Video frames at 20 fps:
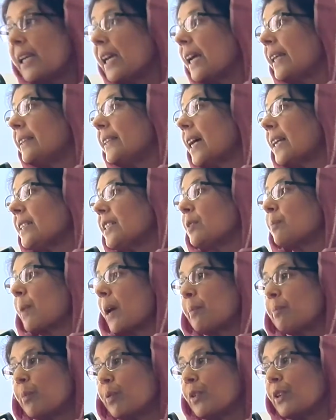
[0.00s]
And that is
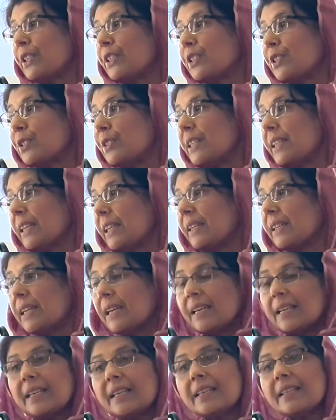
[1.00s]
my point today,
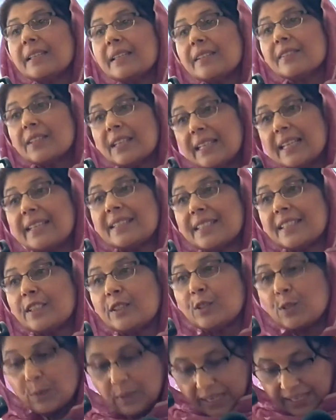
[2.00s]

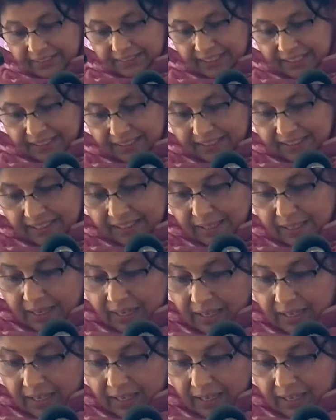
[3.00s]
relating to ethics.